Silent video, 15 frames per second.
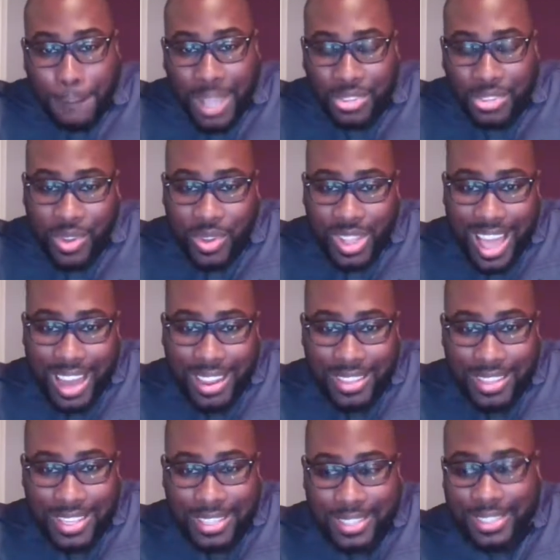So a lot of
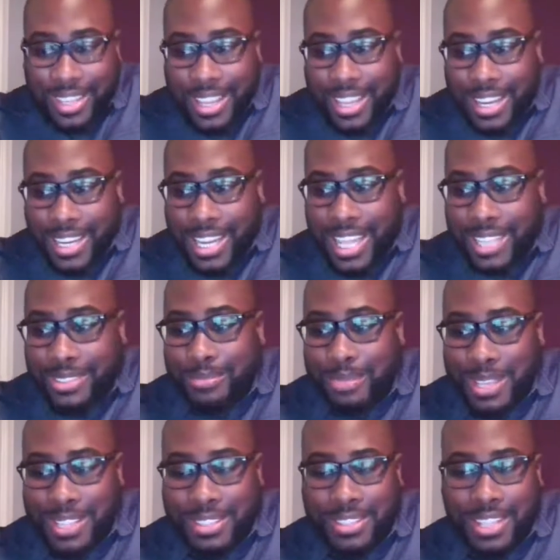this needs to
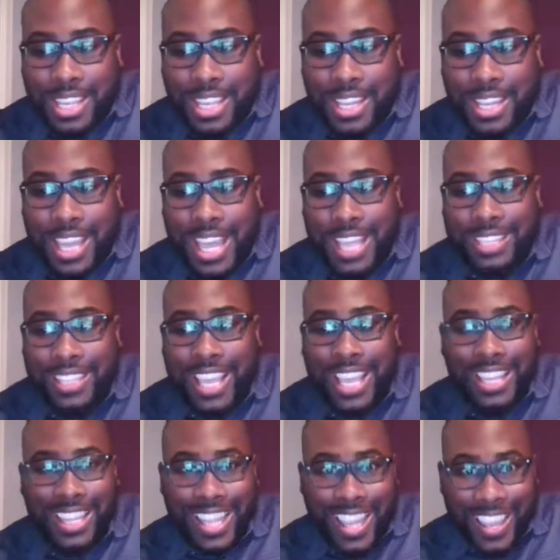be seen as a
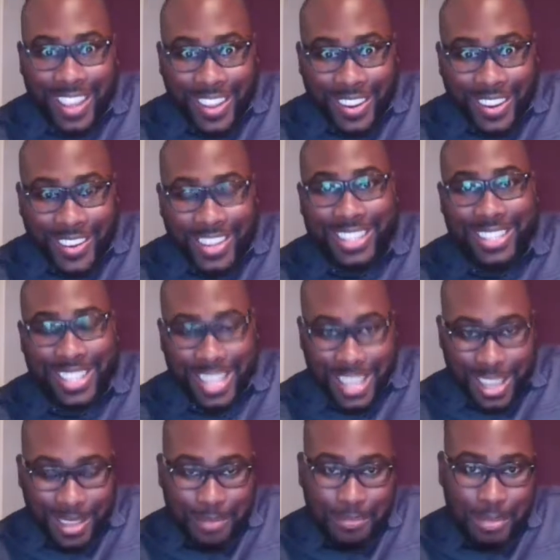layered
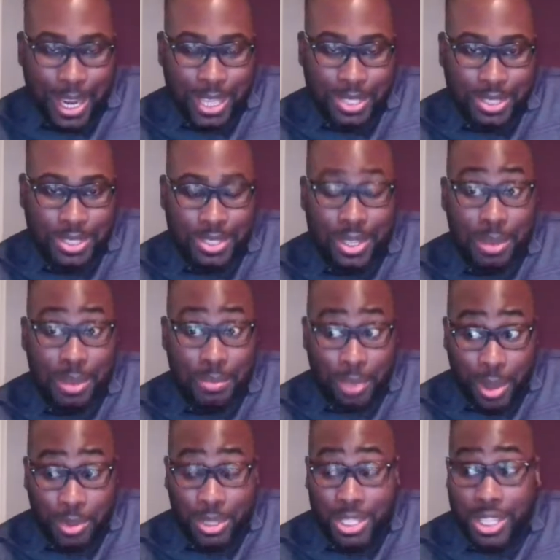team-based
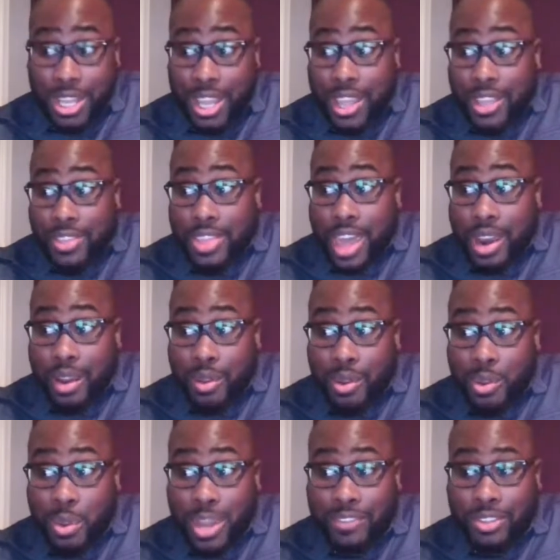approach. Not only do
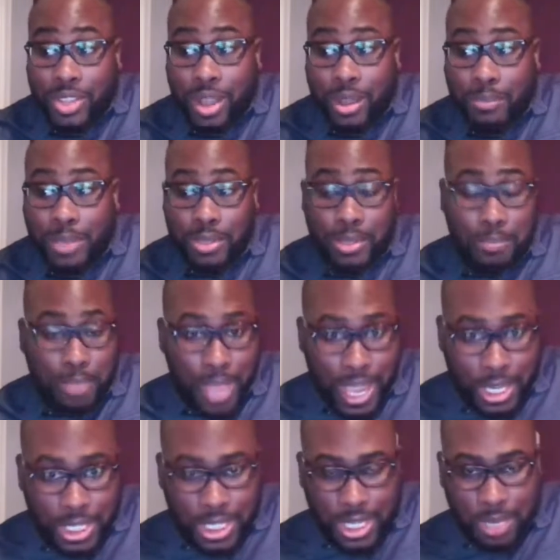we have to talk about the
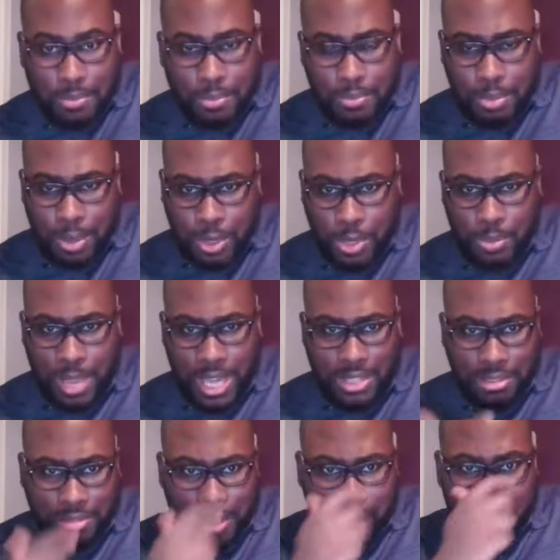patient
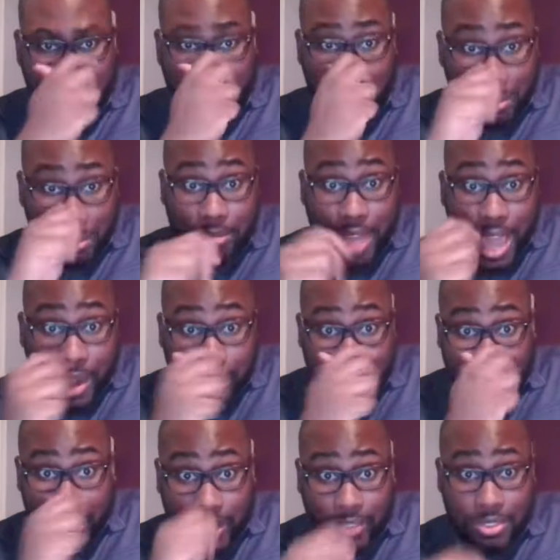perspective here and what the provider
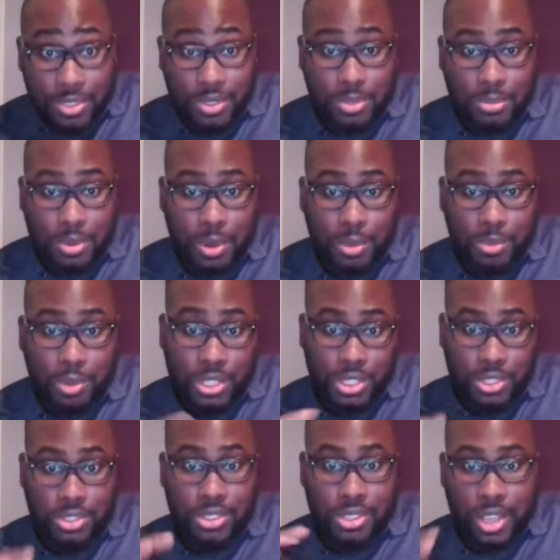believes is appropriate
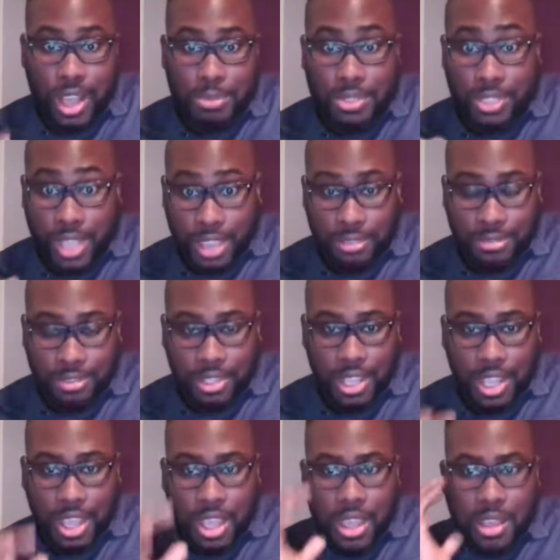to stop
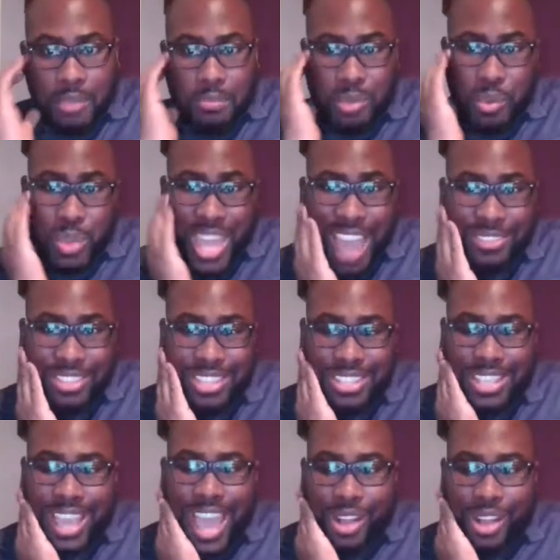safely, but we have to
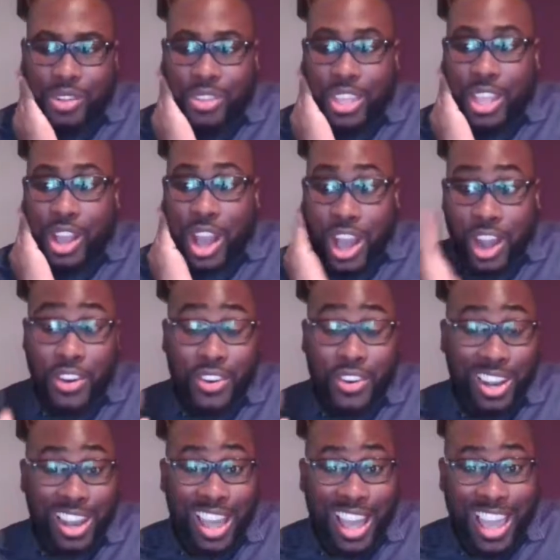tackle the
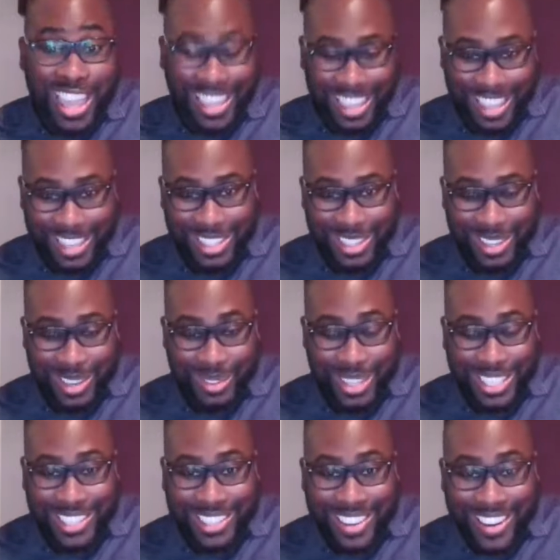underlying issue,
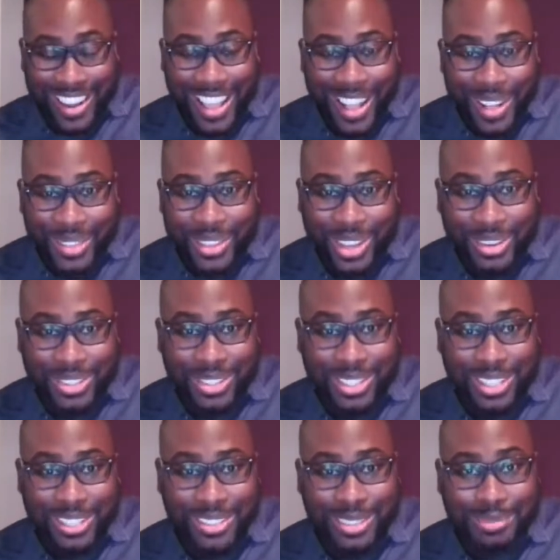which is our healthcare
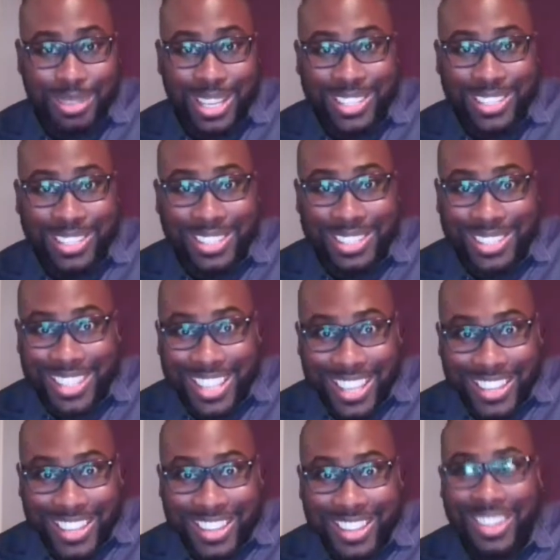system is
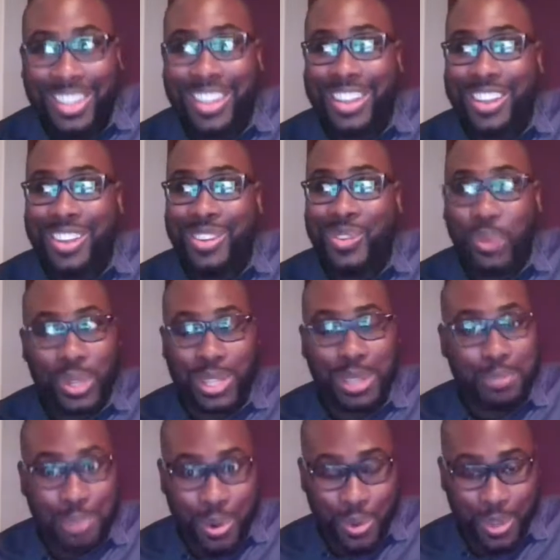still really
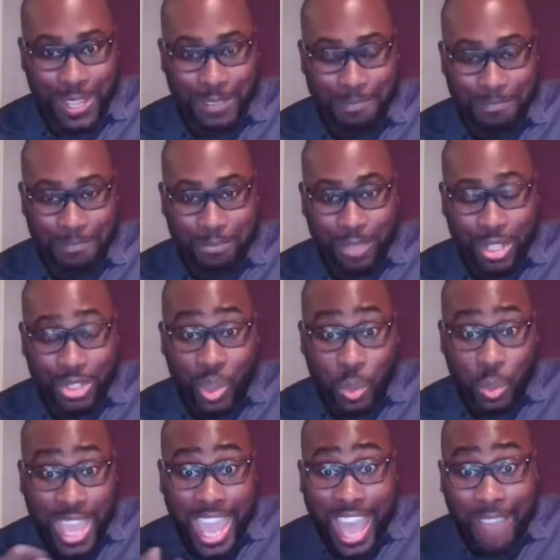broken. So
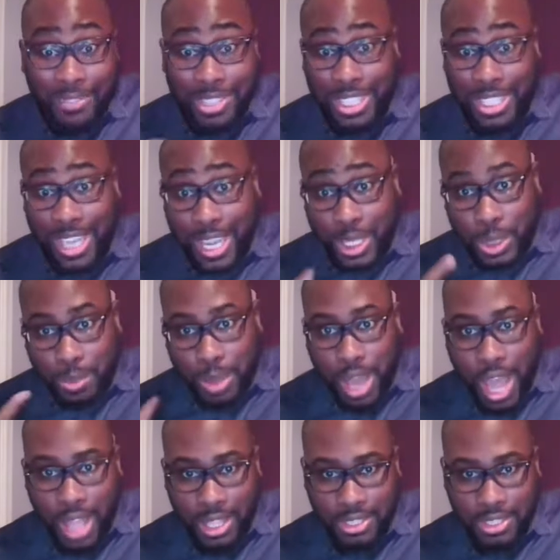we have to change
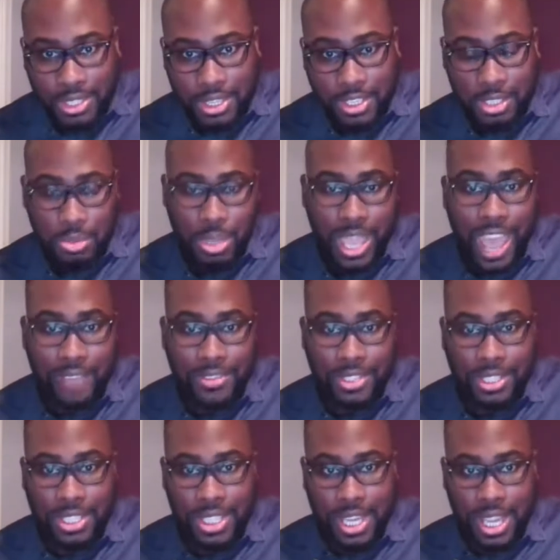policies. We have to
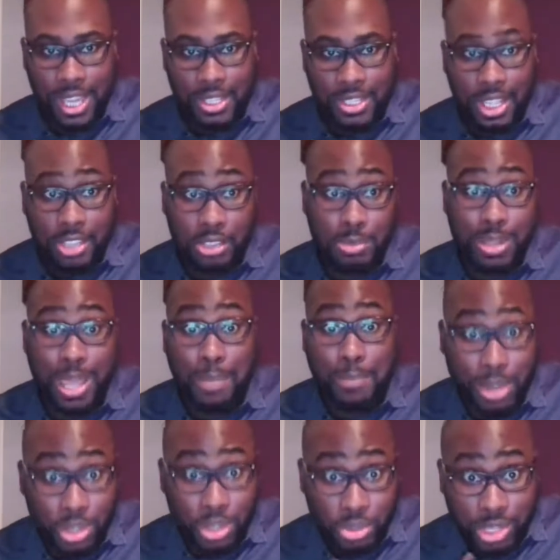change things from an
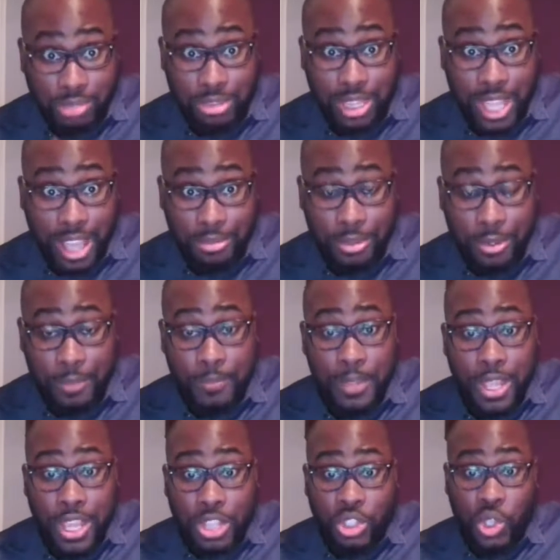administrative level
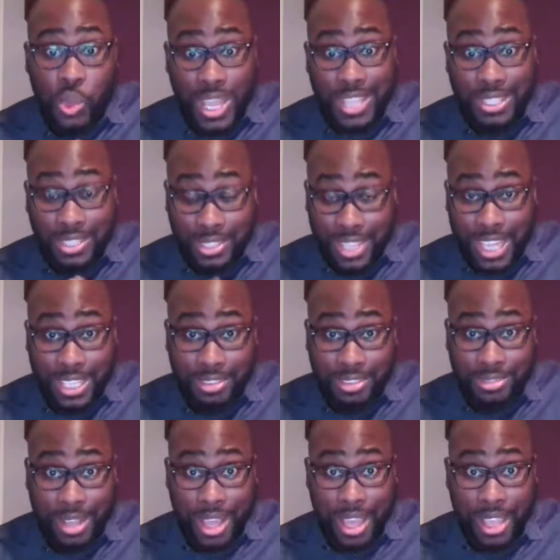to
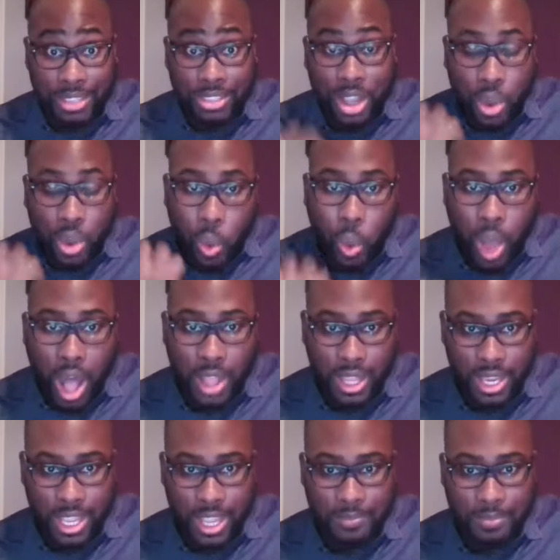incentivize
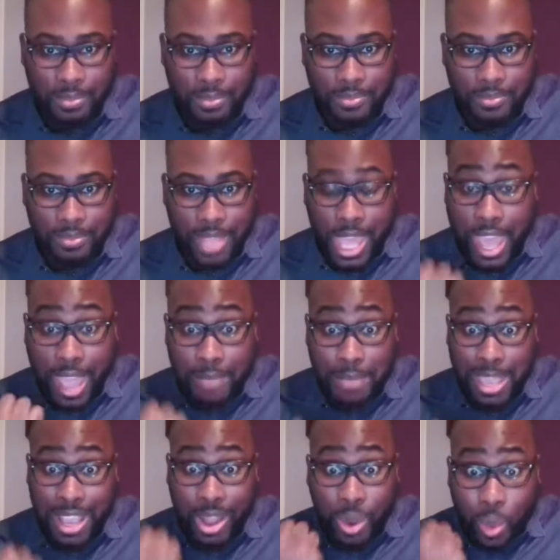quality. And I
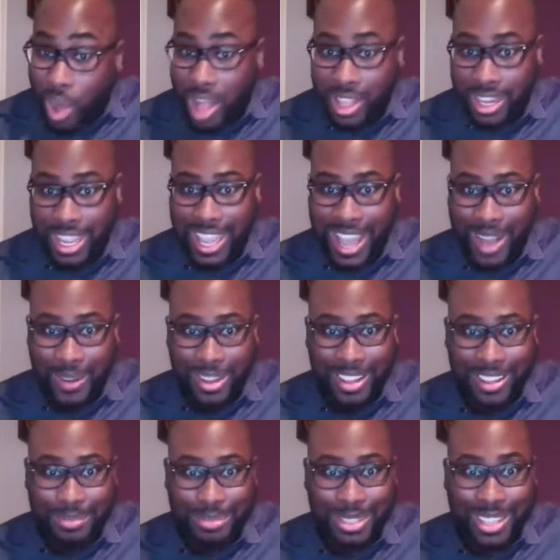mean quality
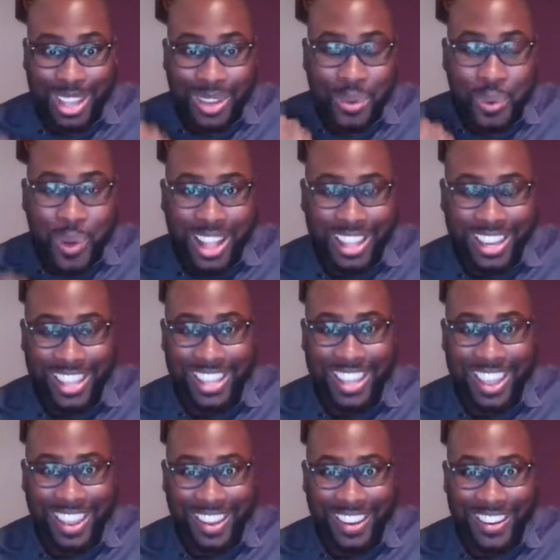outcomes, quality
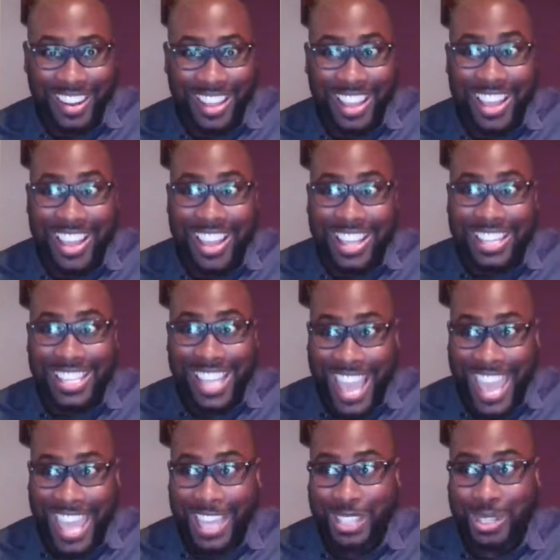care,
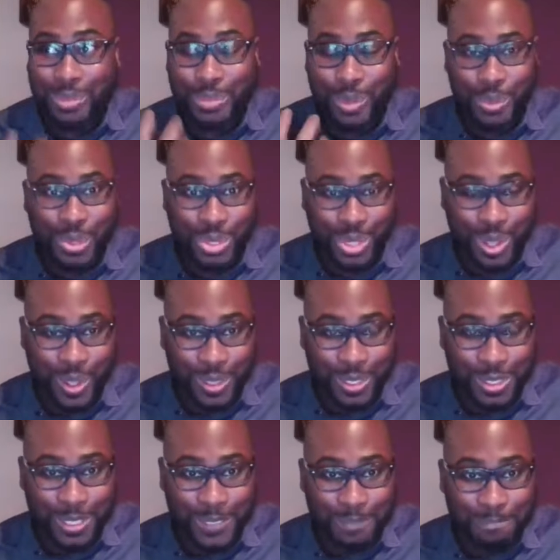tangible
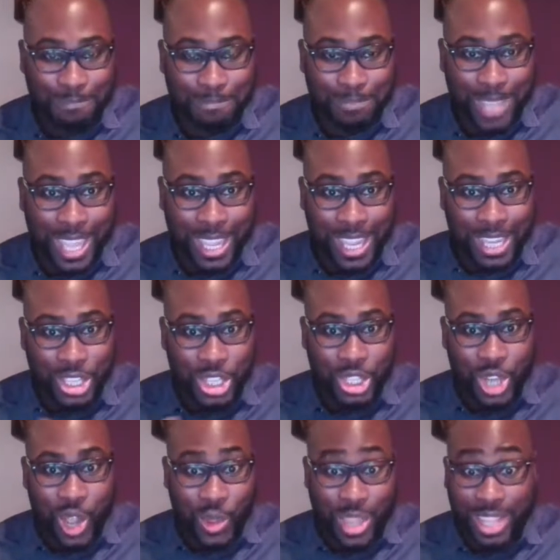results that can
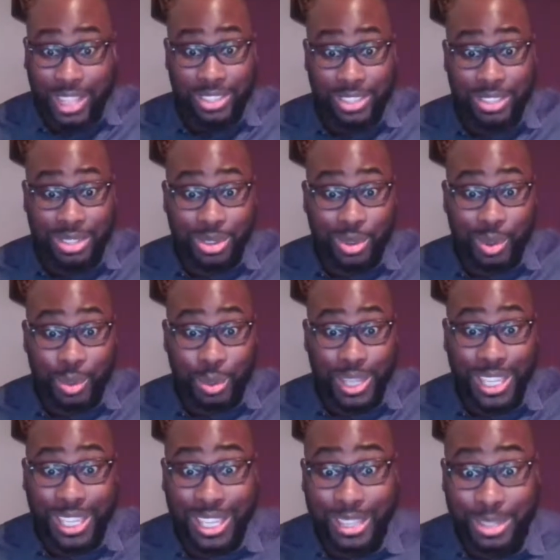show that this is doable.
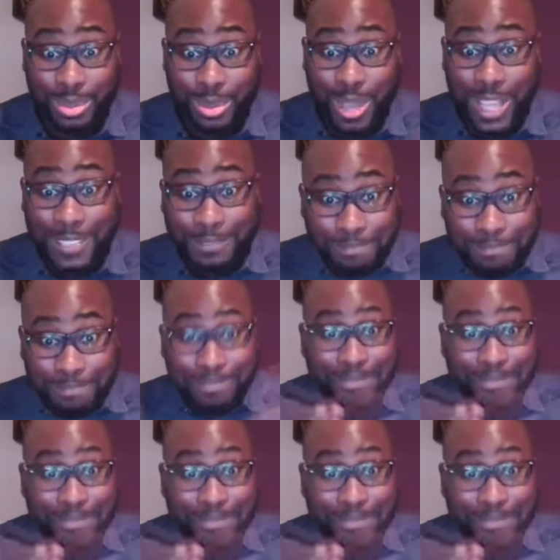And guess what?